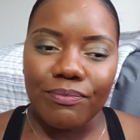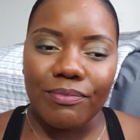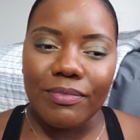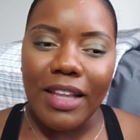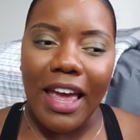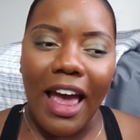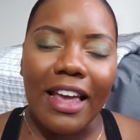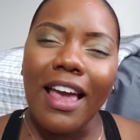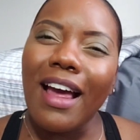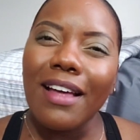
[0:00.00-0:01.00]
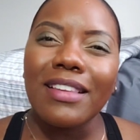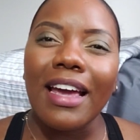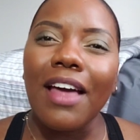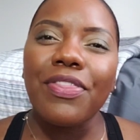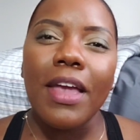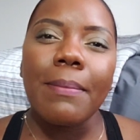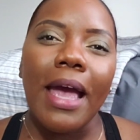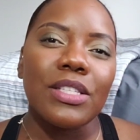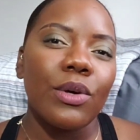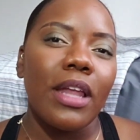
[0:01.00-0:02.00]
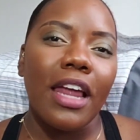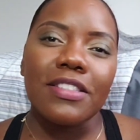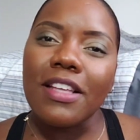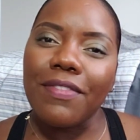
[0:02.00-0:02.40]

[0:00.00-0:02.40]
that I think back to a lot of stuff